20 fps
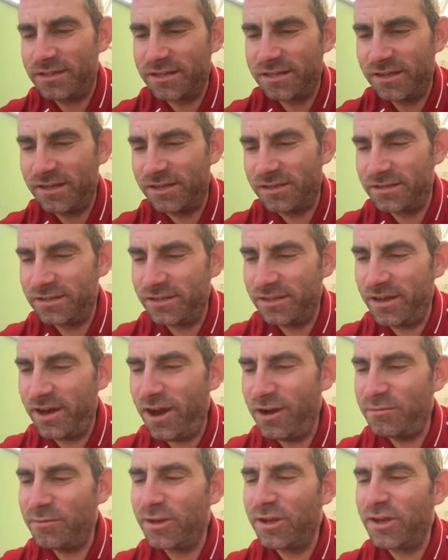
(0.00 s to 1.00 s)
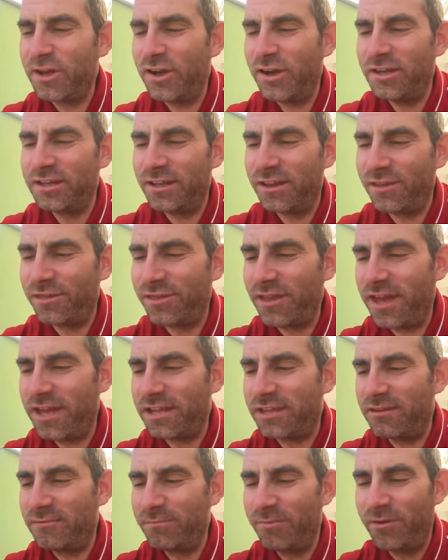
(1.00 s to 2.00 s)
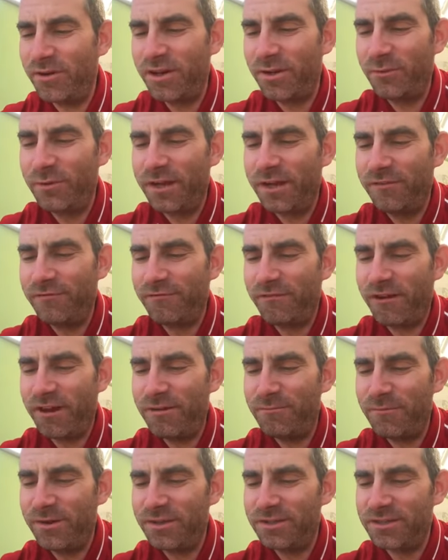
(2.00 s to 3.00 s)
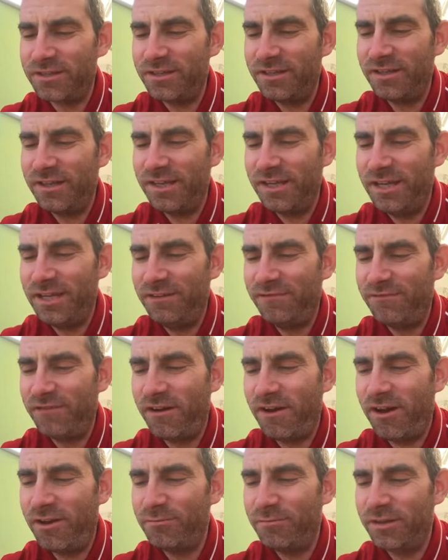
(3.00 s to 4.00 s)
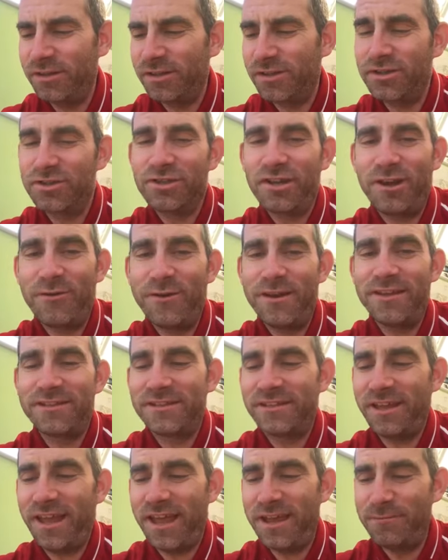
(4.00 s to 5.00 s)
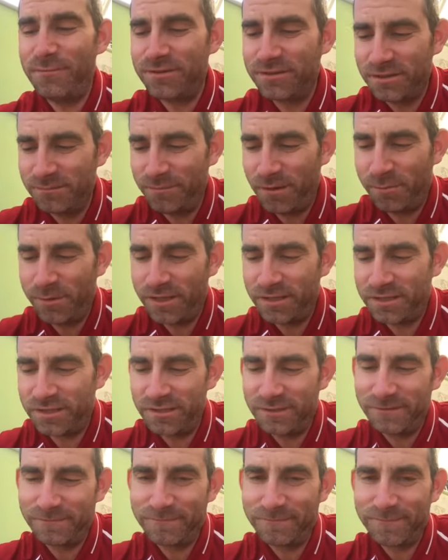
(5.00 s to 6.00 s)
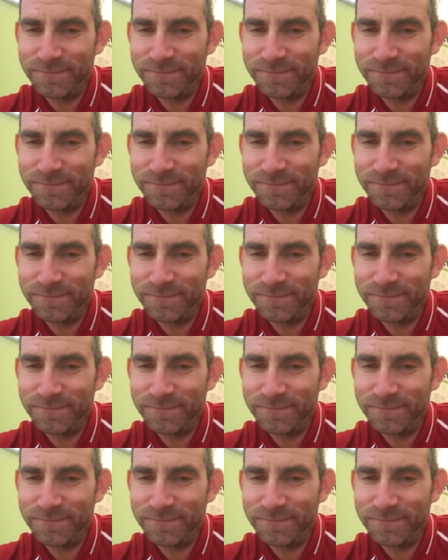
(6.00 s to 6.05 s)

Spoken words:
Carter? I'm good, and thank you, by the way, very much indeed for opening the show here today, Mr. Bummington.